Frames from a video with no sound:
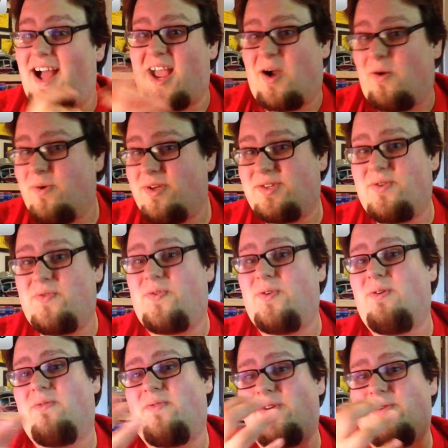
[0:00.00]
I always do
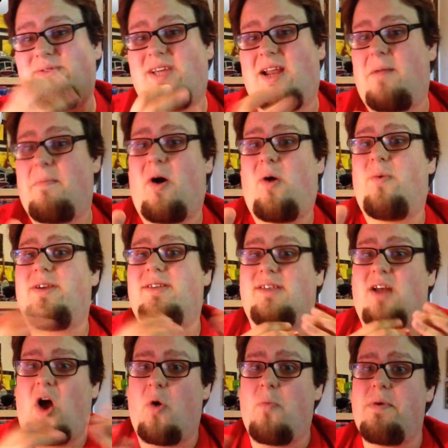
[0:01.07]
food reviews and I'm always
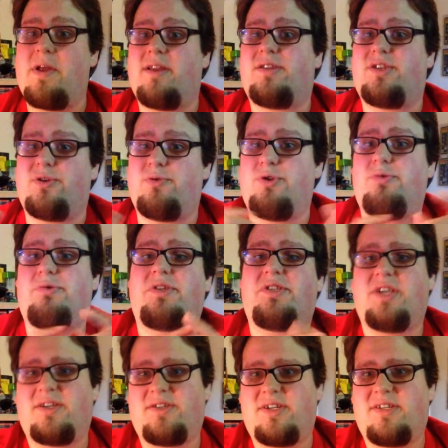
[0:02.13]
open to new
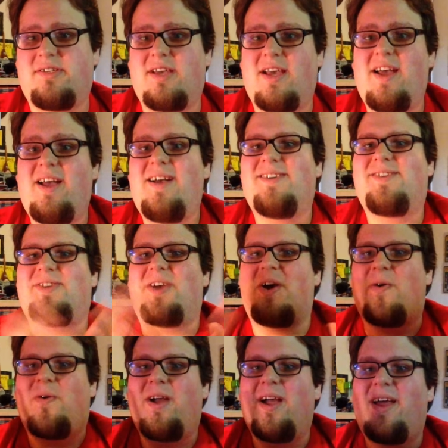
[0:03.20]
suggestions.
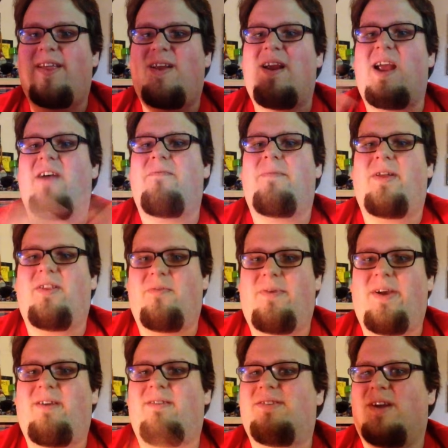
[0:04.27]
So there you have my little
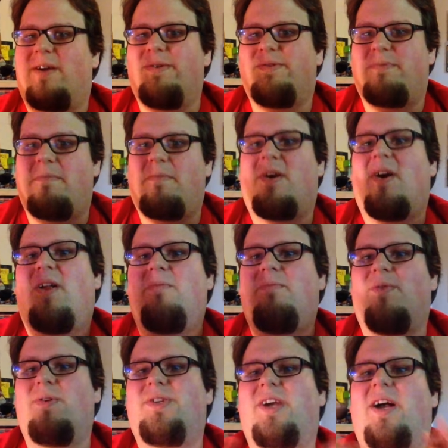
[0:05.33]
piglets and always remember Kollin
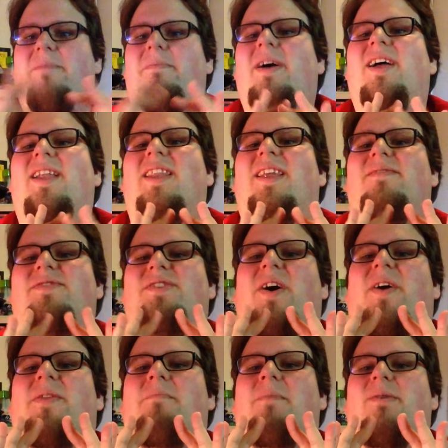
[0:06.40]
Pork Chop loves
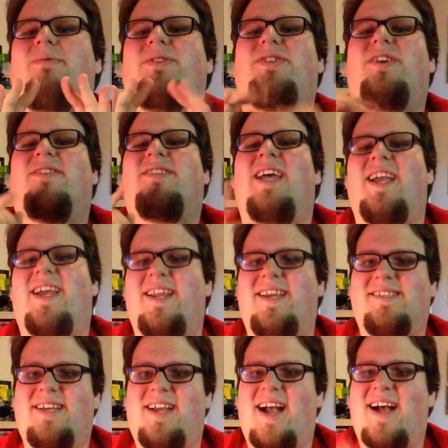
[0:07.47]
y'all the most. As y'all take it
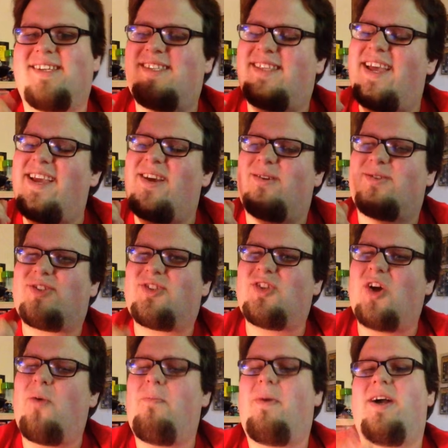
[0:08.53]
easy guys. Thank y'all
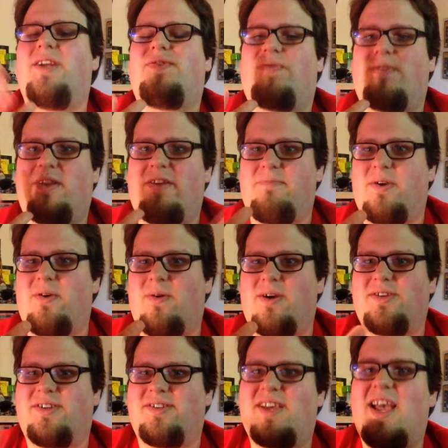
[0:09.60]
so much for leaving me
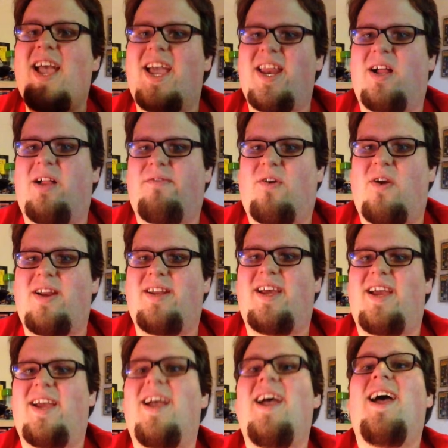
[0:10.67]
questions and y'all have a great
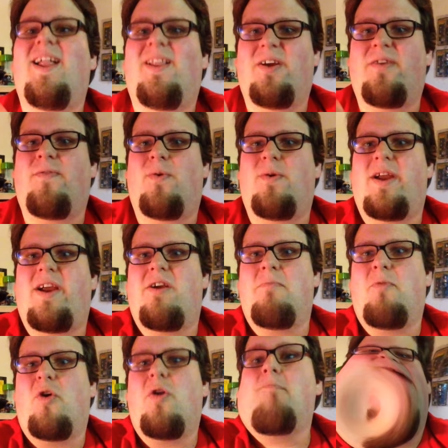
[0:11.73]
day. Looking forward to hearing
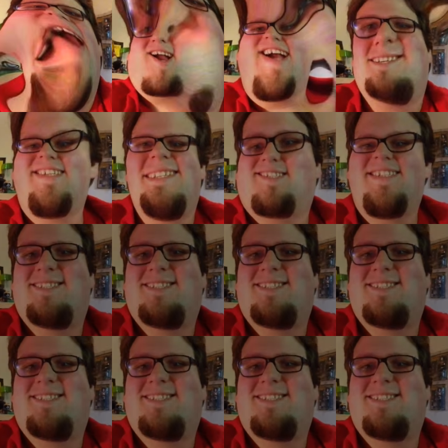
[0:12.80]
more. Bye guys.